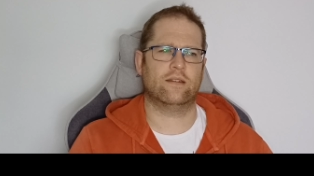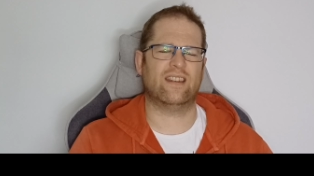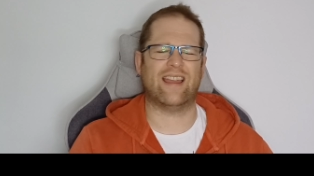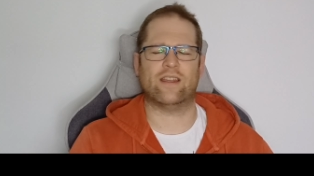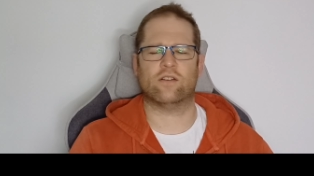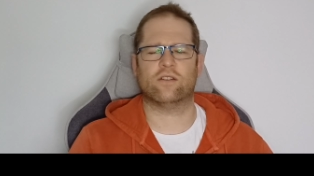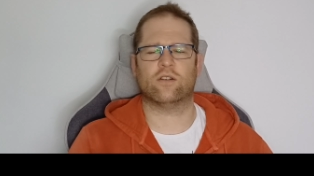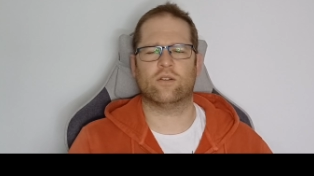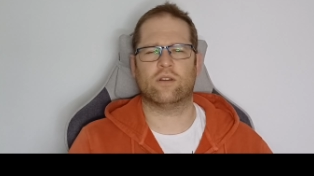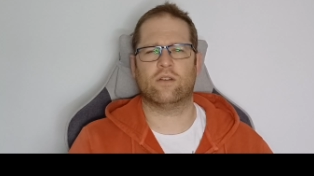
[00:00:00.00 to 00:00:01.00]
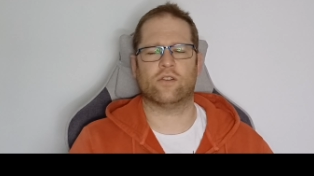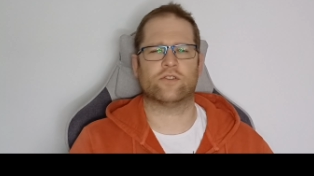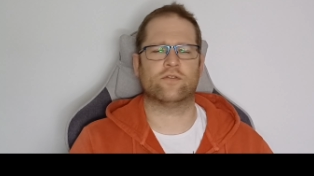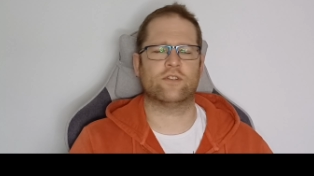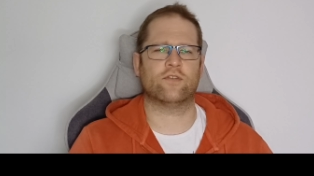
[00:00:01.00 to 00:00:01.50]
yeah, you got
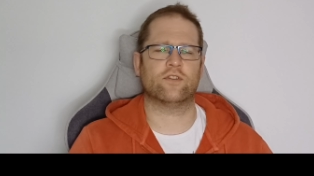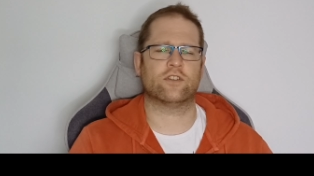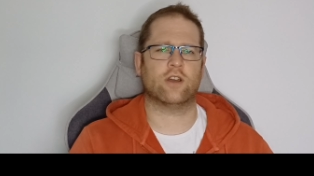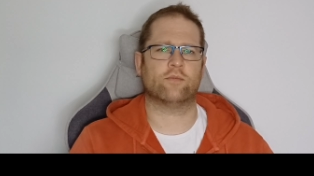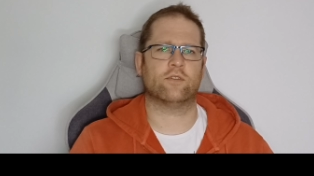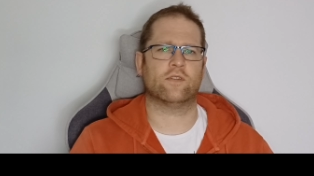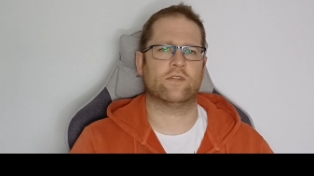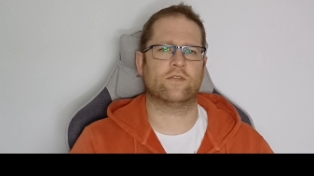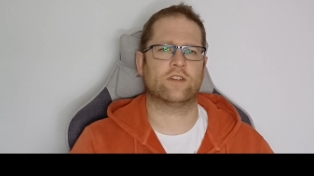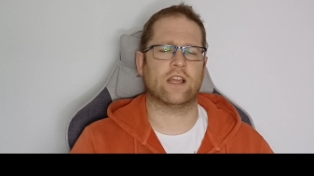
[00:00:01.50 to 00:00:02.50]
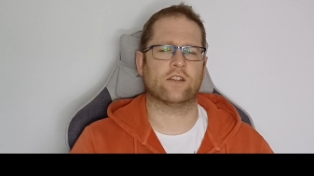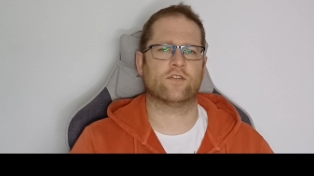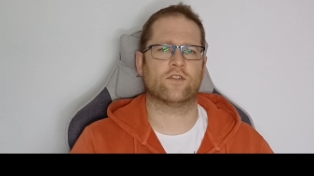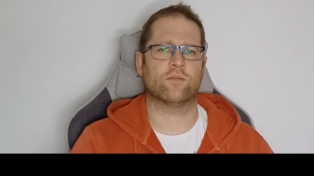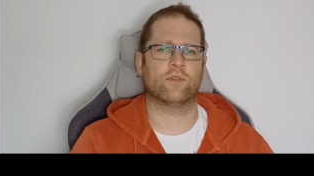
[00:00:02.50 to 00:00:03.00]
lots of different types of tanks
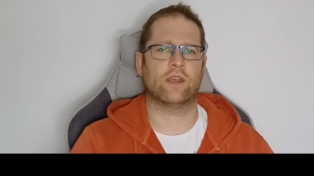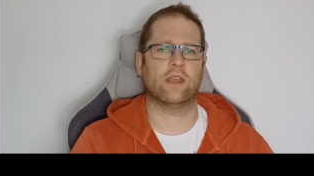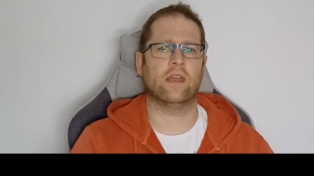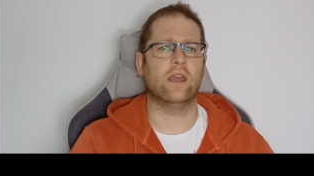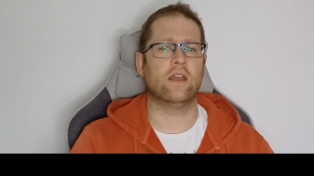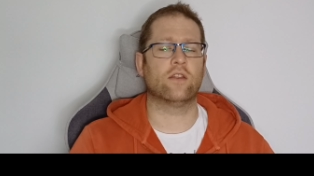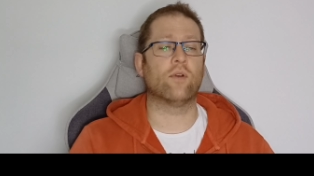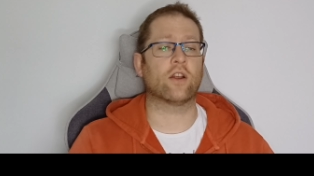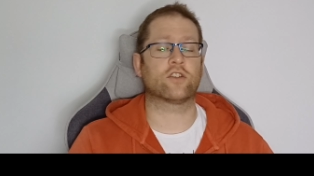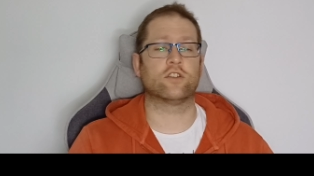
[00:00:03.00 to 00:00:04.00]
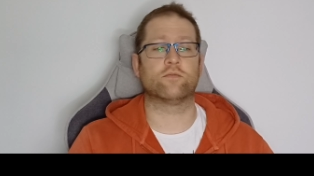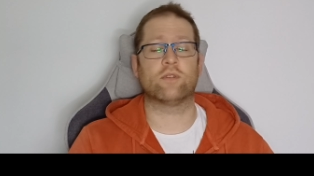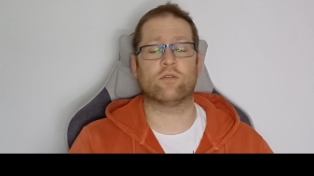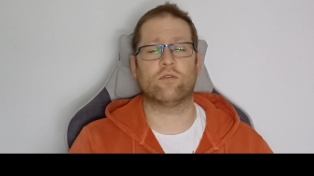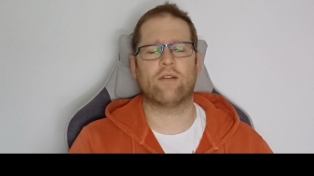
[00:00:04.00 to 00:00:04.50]
from the Russians,
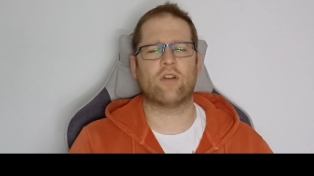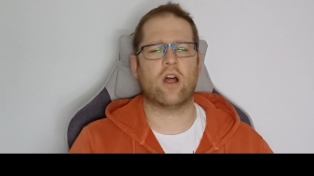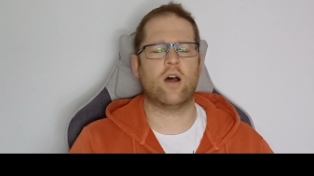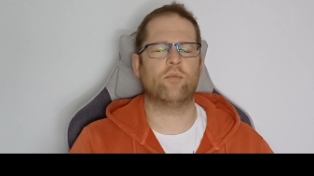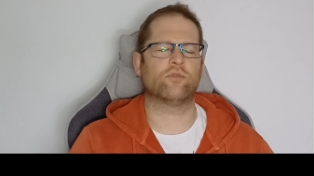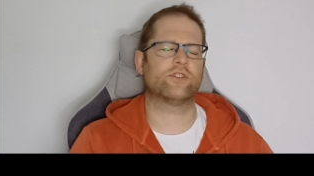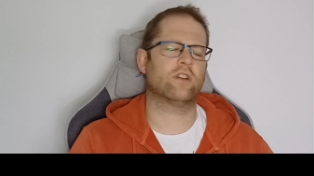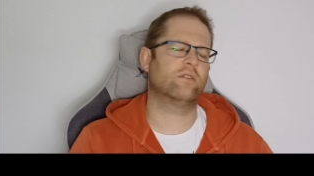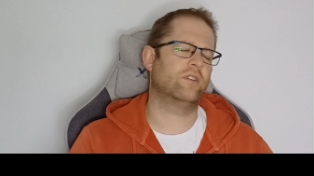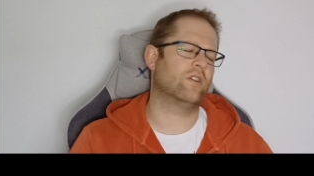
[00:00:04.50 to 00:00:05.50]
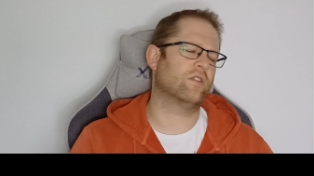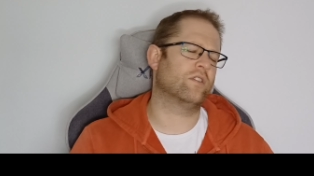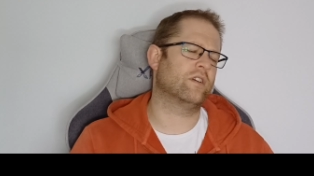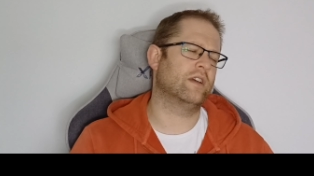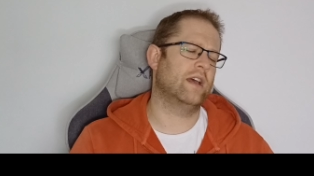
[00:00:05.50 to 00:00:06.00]
but they're all unreliable. So you got
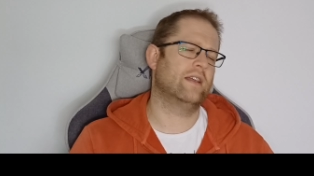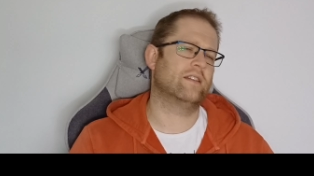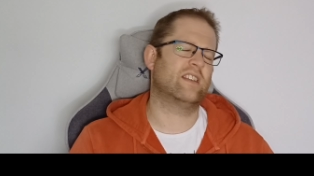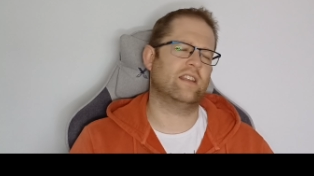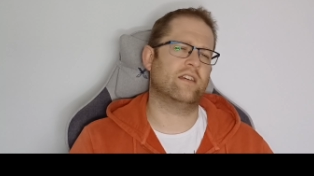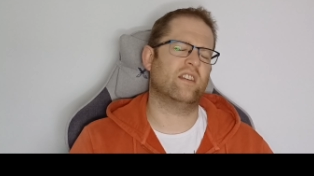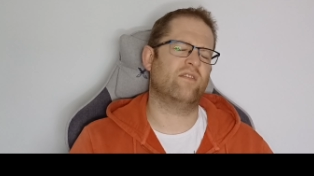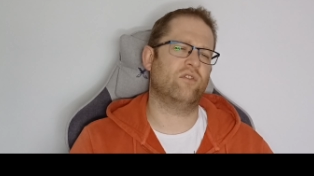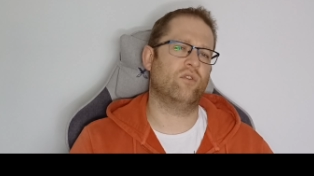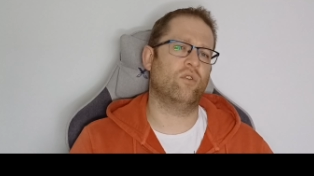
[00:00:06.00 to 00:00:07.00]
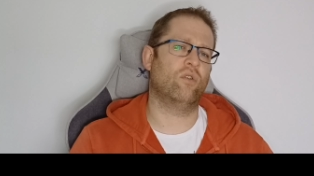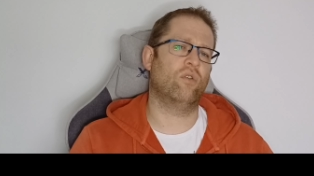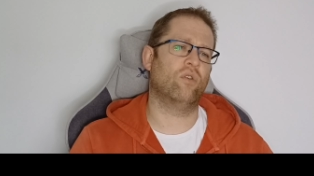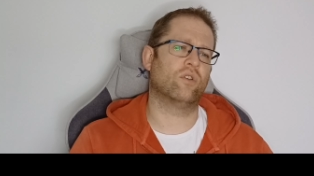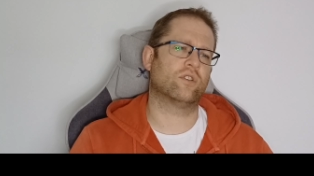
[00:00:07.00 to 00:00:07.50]
the
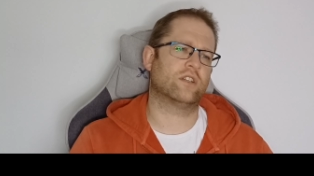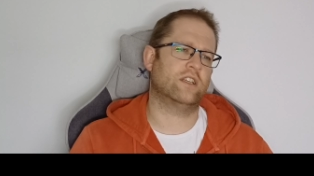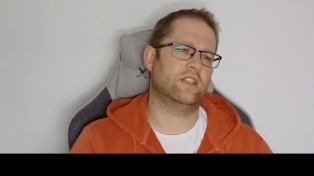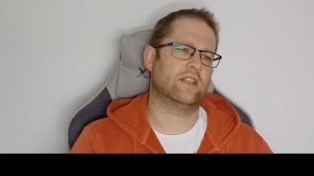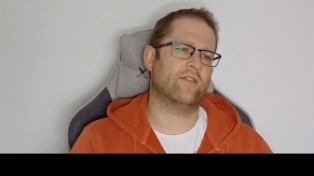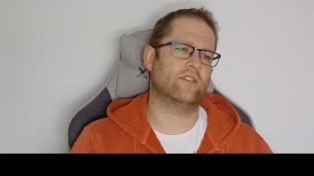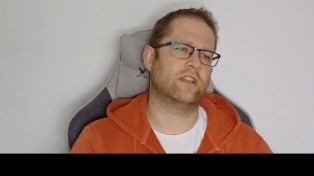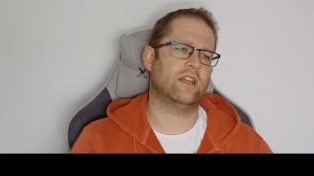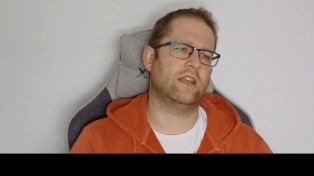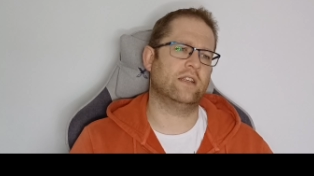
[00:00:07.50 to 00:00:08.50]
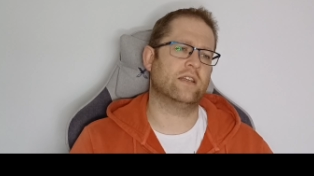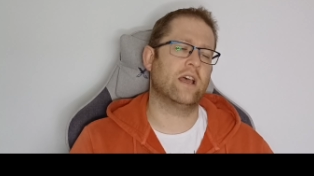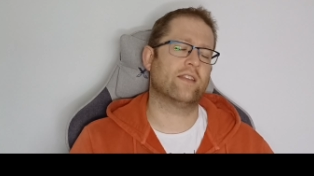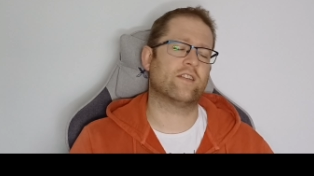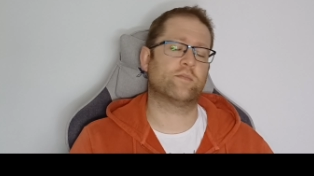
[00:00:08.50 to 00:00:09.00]
T-34s, the T-70s.
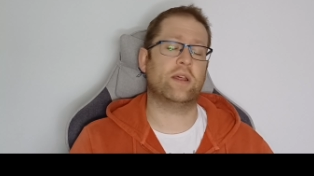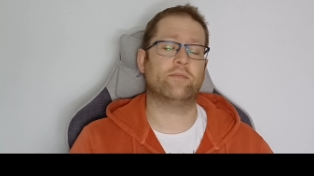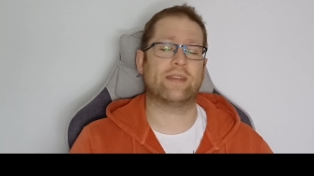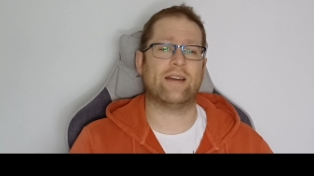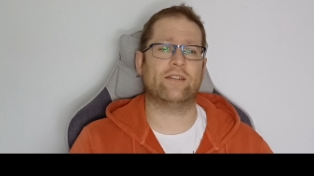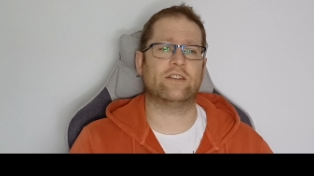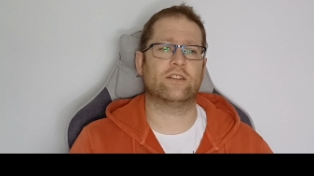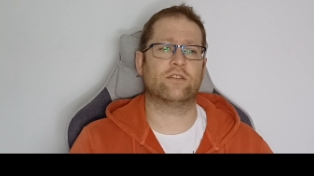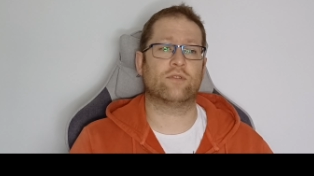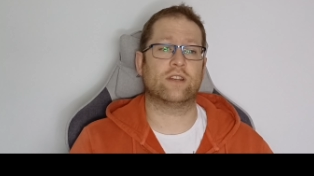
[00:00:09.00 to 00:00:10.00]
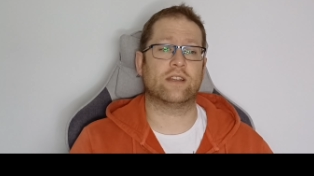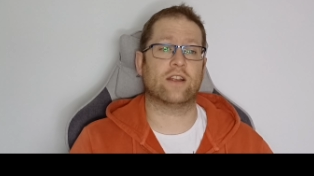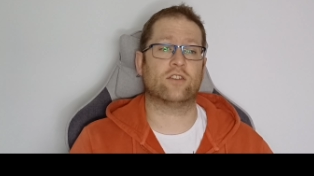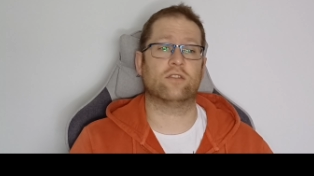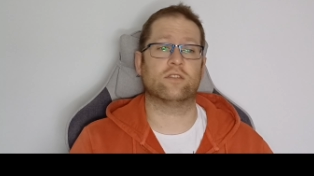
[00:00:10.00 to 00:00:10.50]
They've split them down into 3
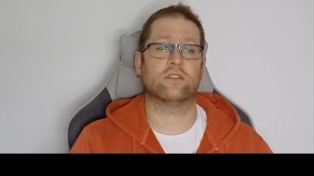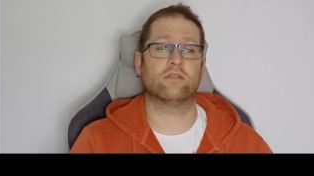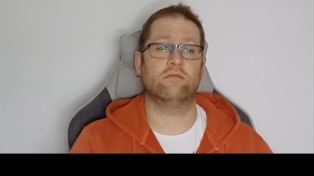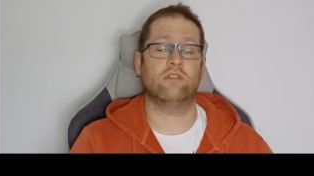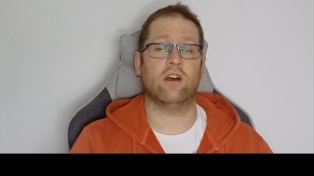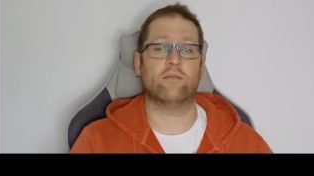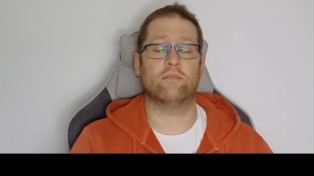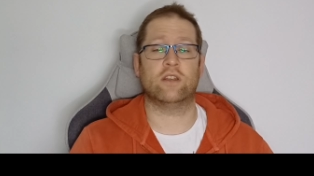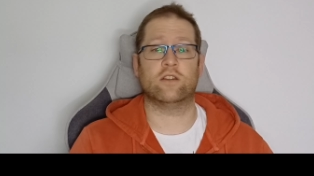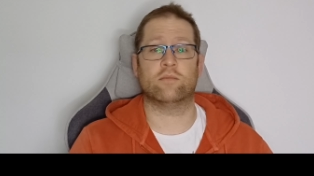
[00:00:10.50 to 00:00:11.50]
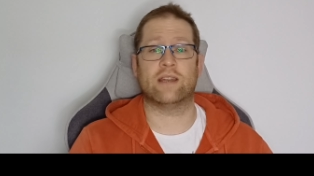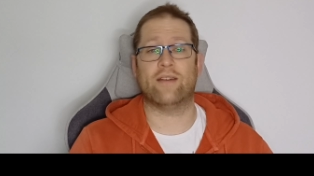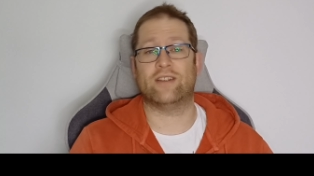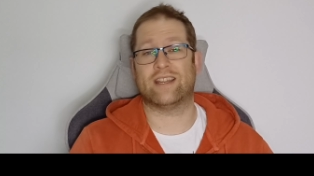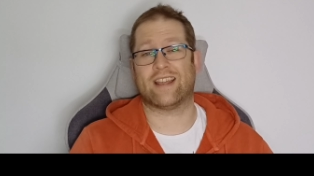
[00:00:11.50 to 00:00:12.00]
sections: light, medium, and
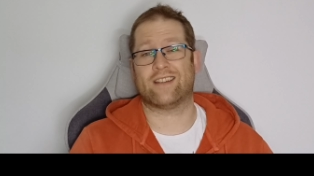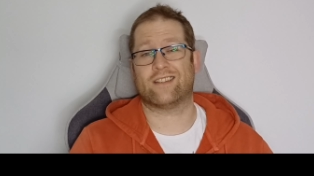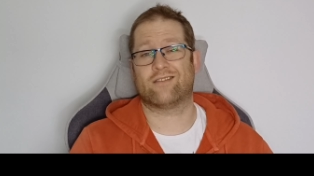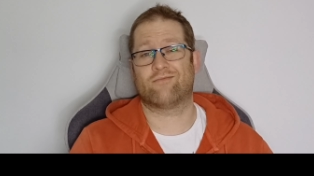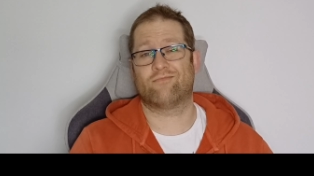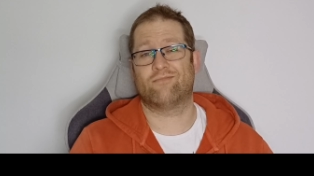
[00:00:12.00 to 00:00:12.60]
heavy tanks.